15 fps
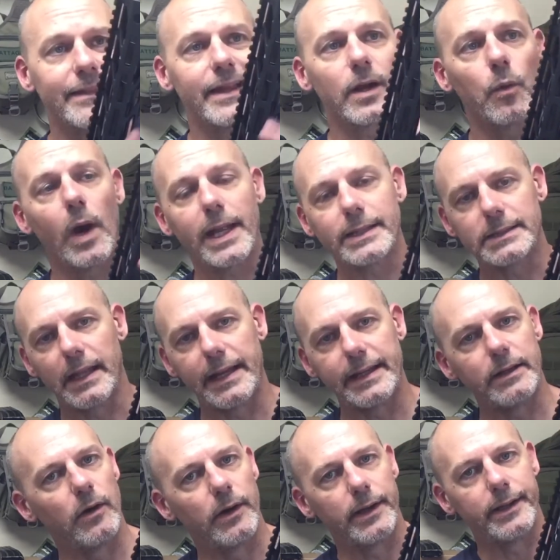a white light
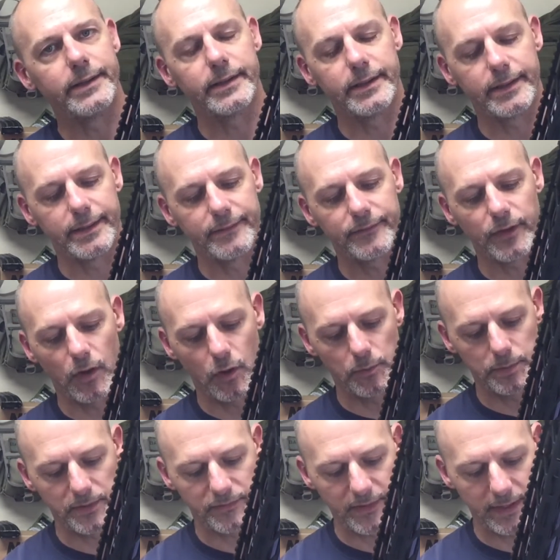on it for home
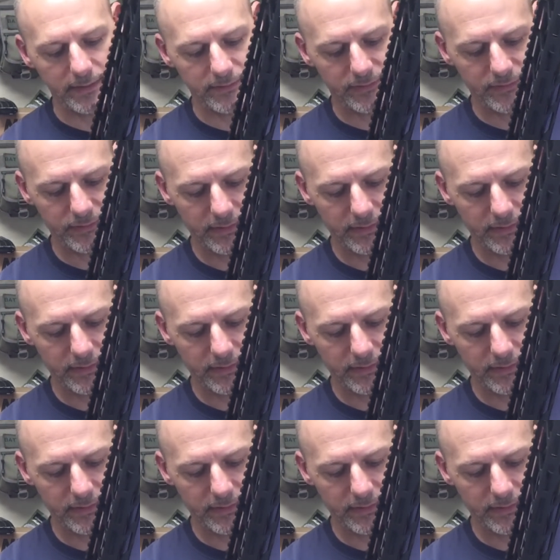defense.